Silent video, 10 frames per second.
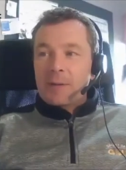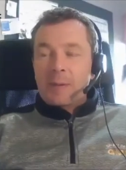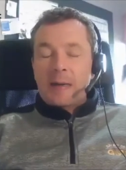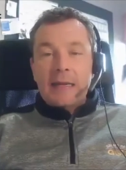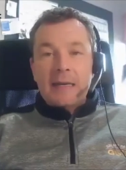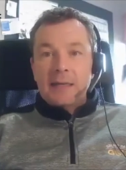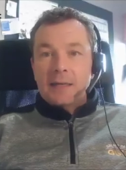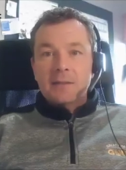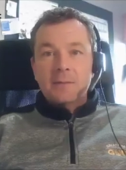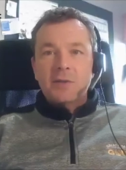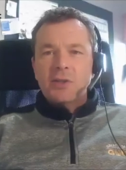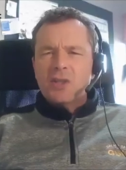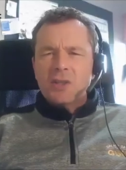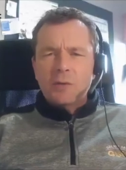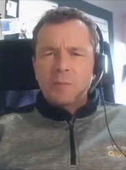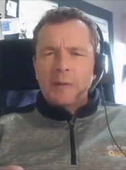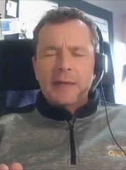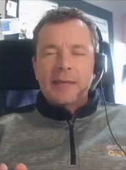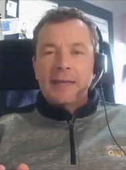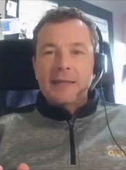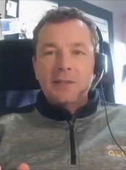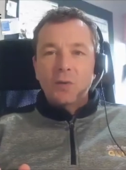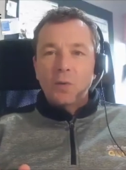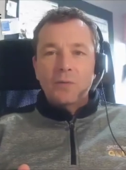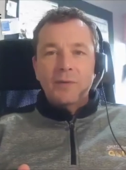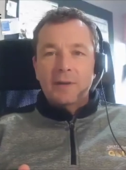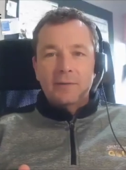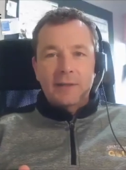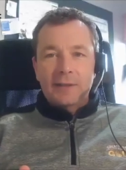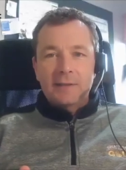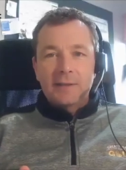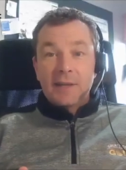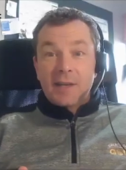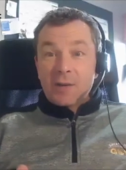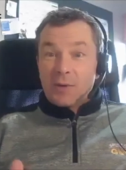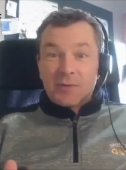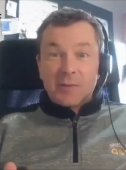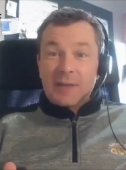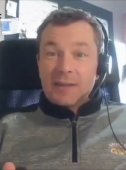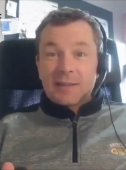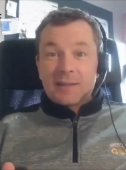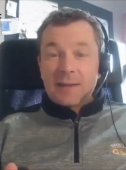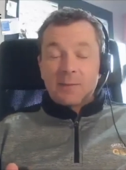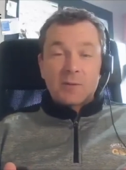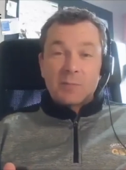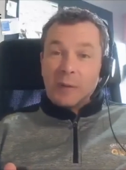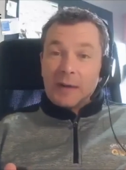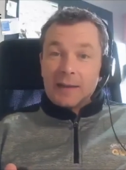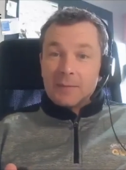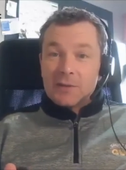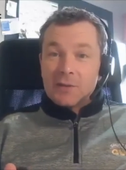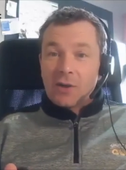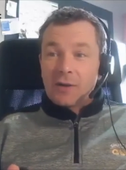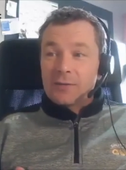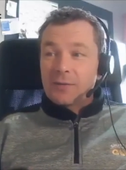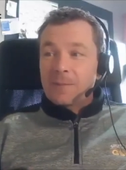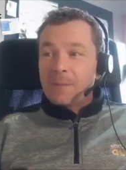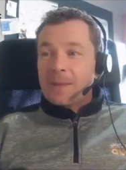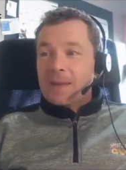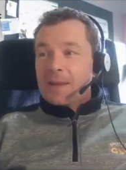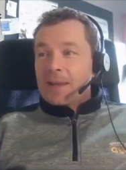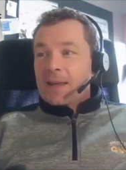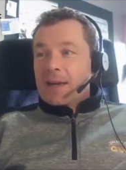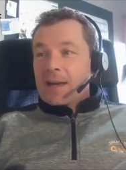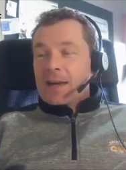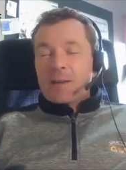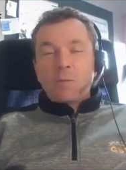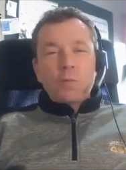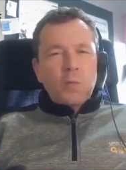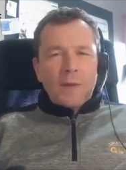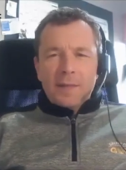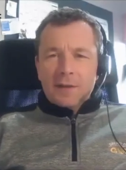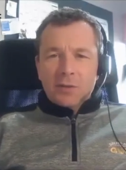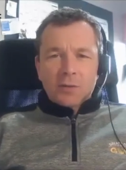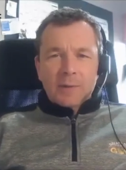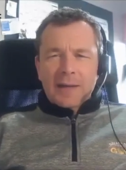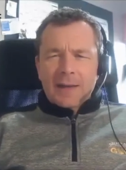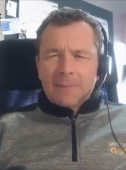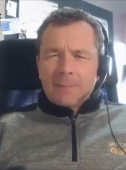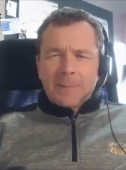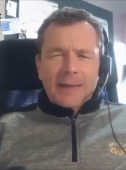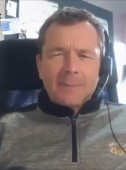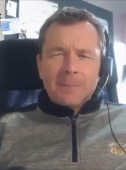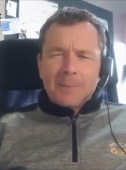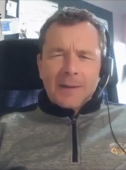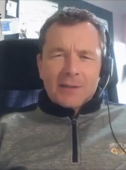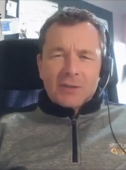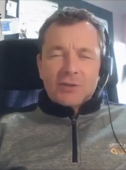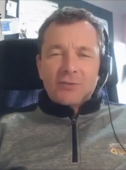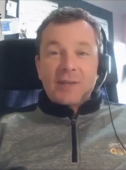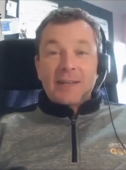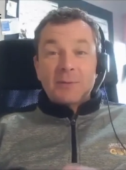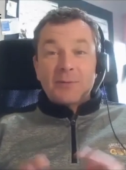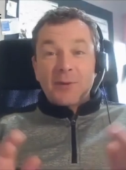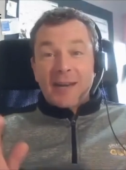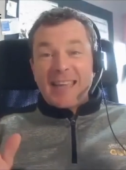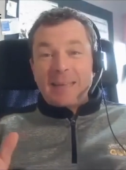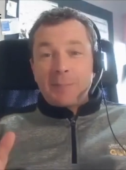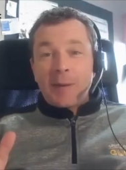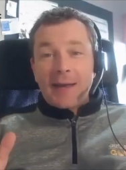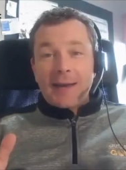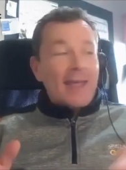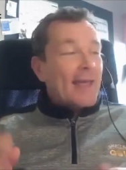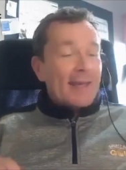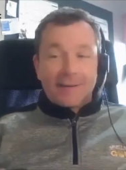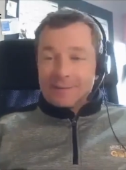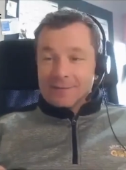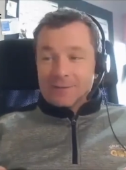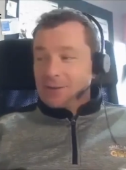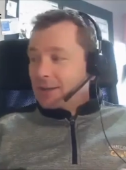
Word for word: I played it something stupid, like eight over, right? Which for me at the time, I wasn't playing yeah. much golf. And I won the tournament by a by a street. It was for an iPad Air, right?